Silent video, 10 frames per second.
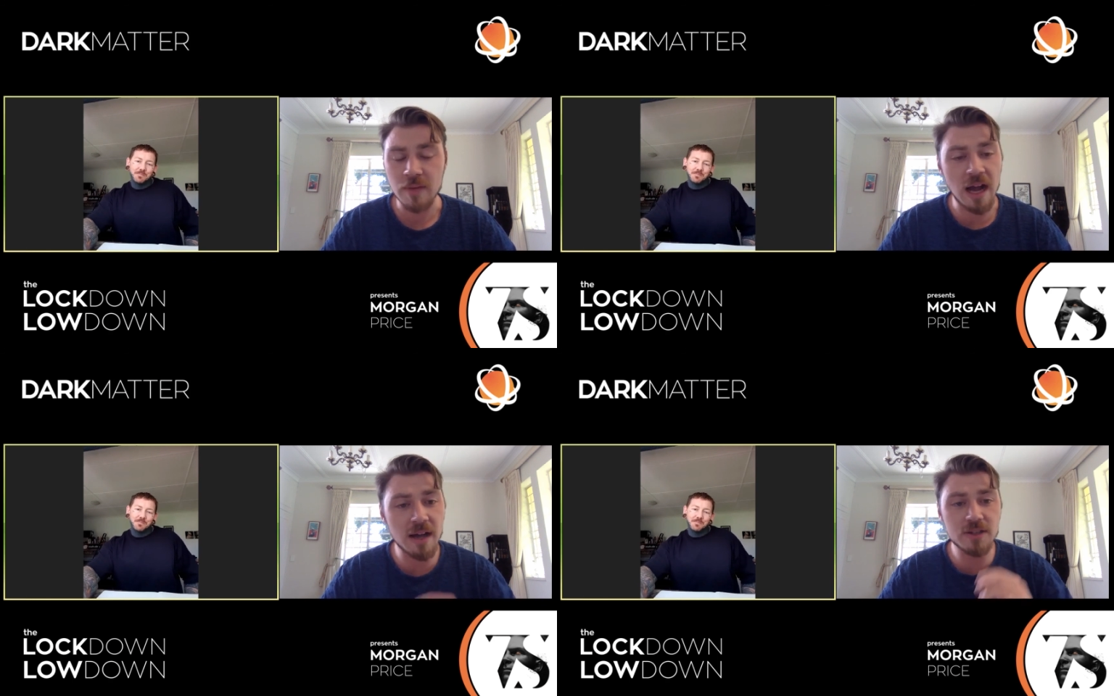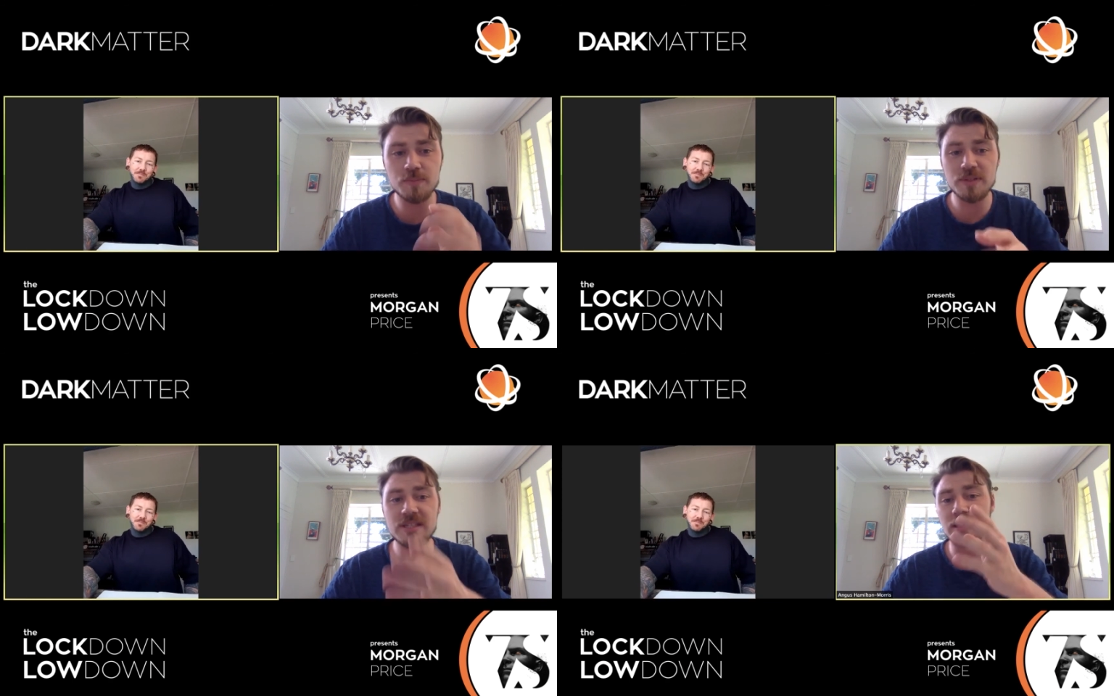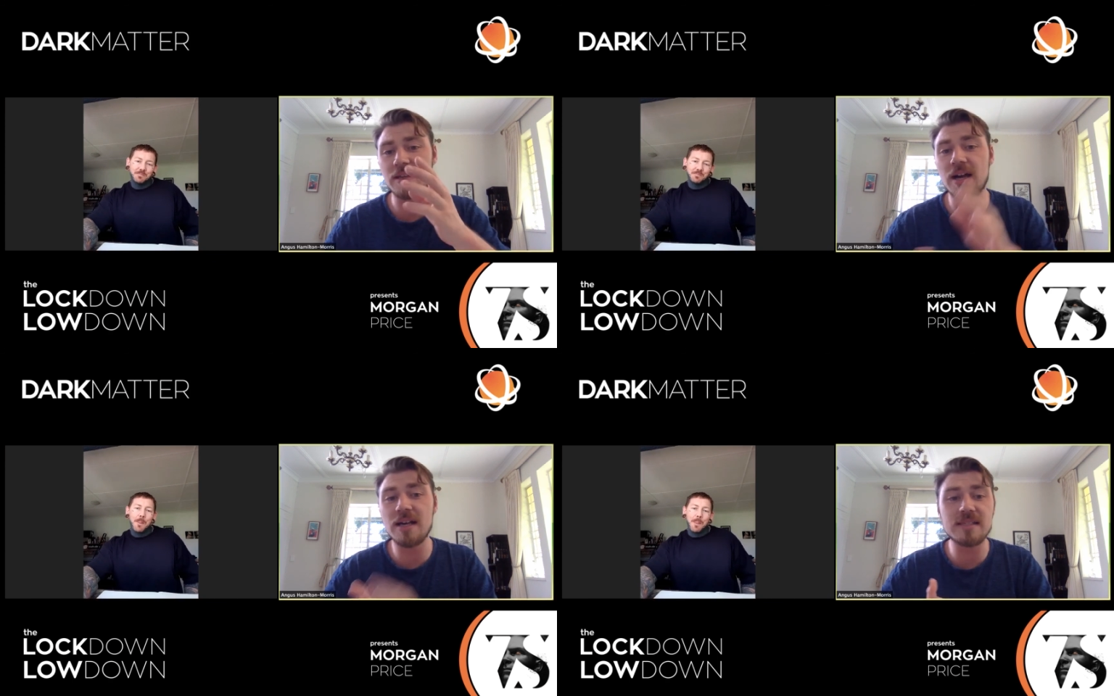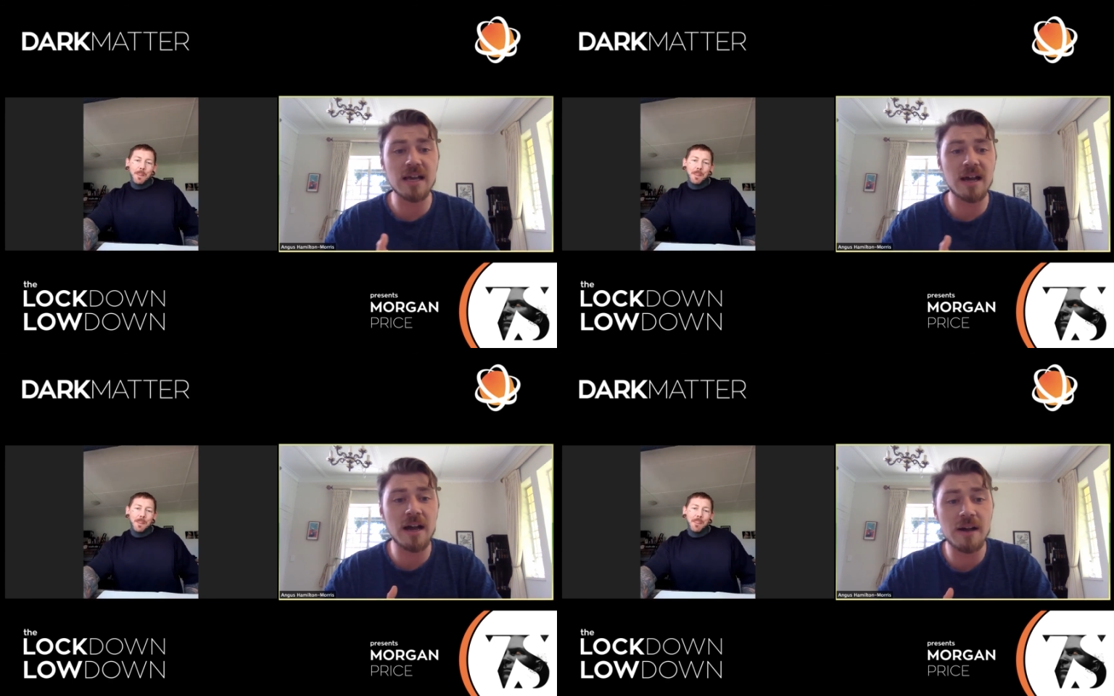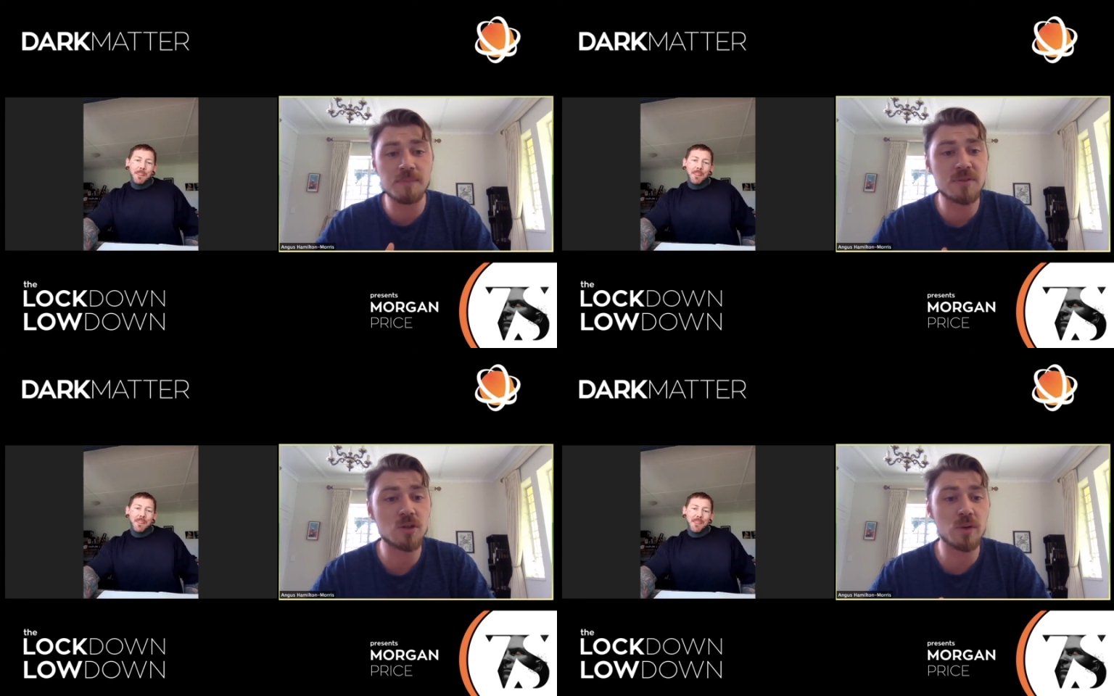100%, guys.
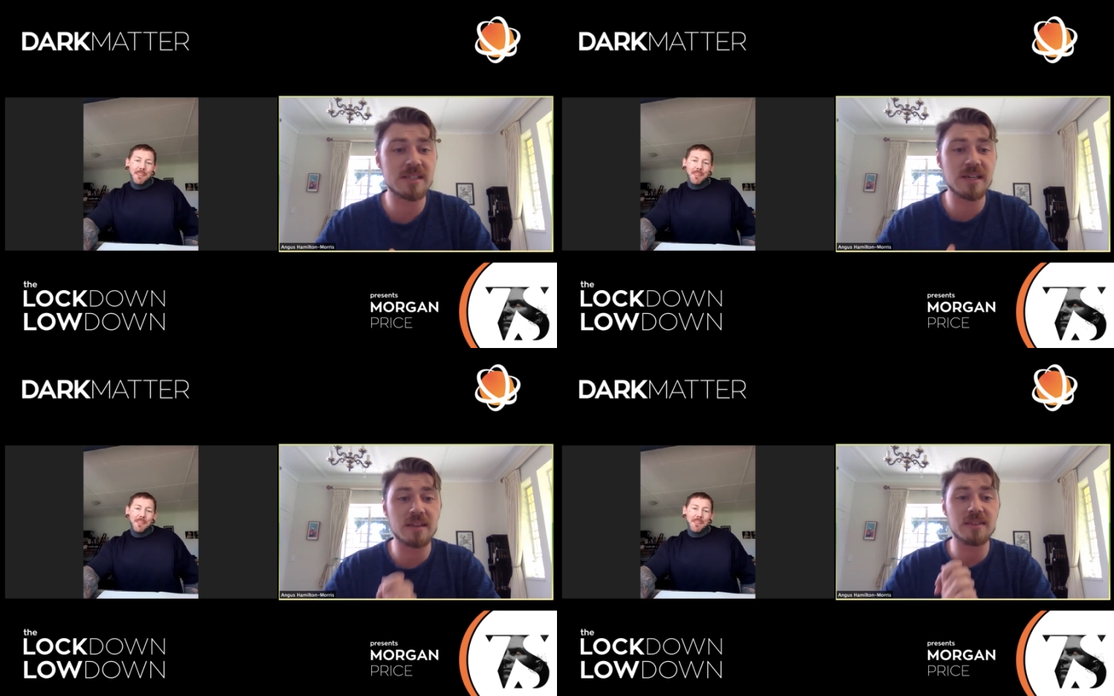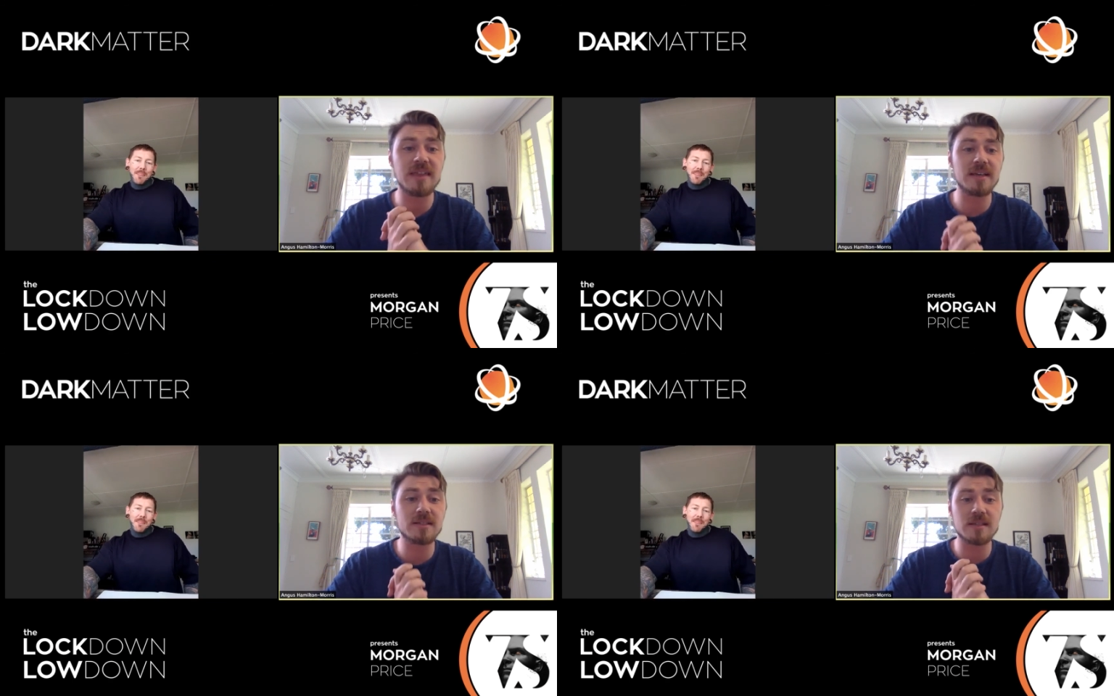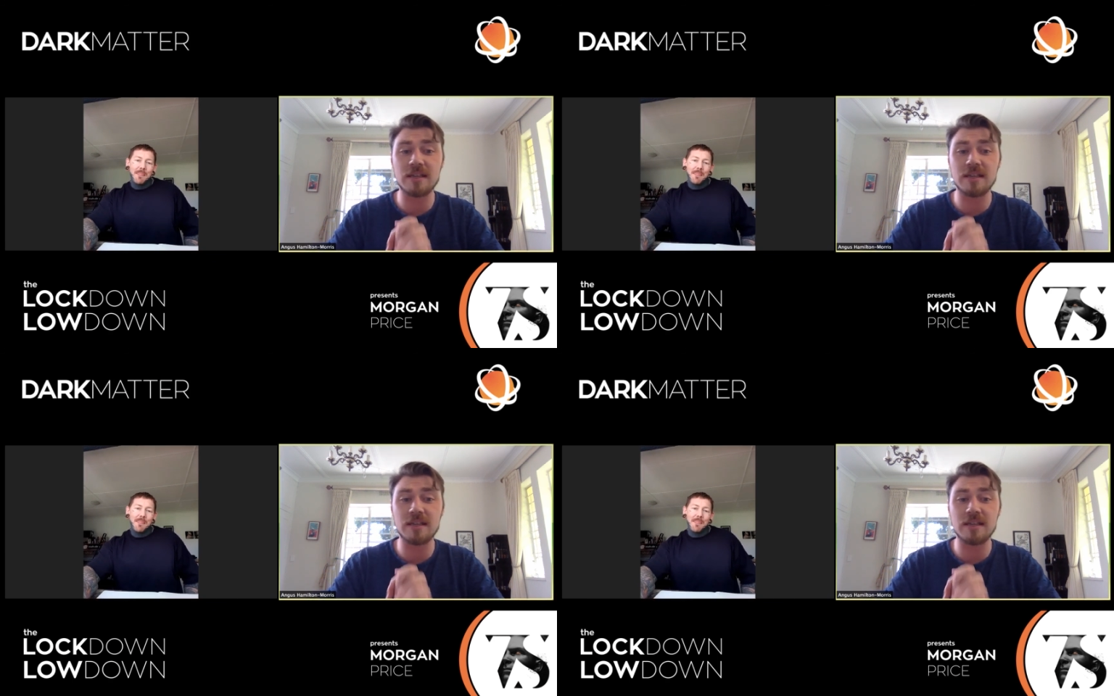Just want to say thanks